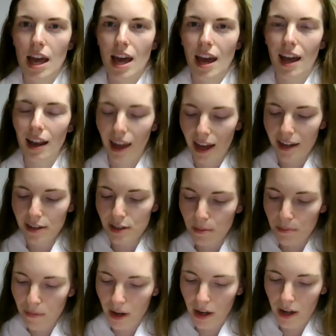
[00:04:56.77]
I like to
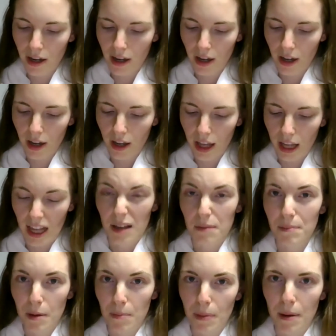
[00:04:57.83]
mark in
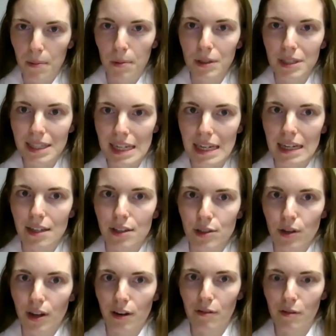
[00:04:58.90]
my Bible neatly
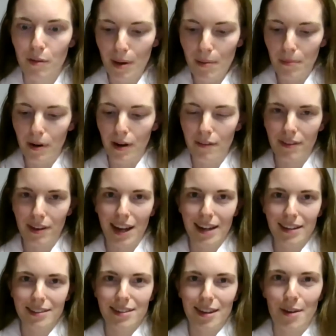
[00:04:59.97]
so I can remember it for
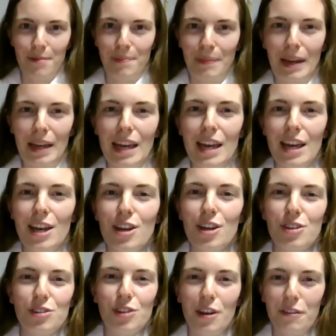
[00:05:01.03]
next time.
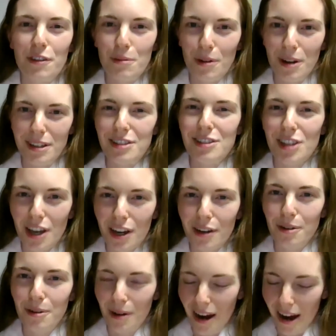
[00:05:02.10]
So if you want,
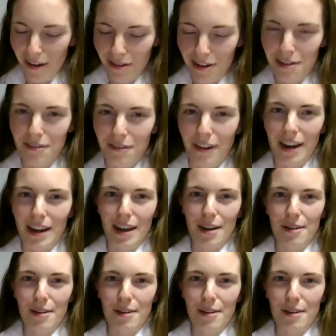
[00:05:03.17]
circle wherever you find it.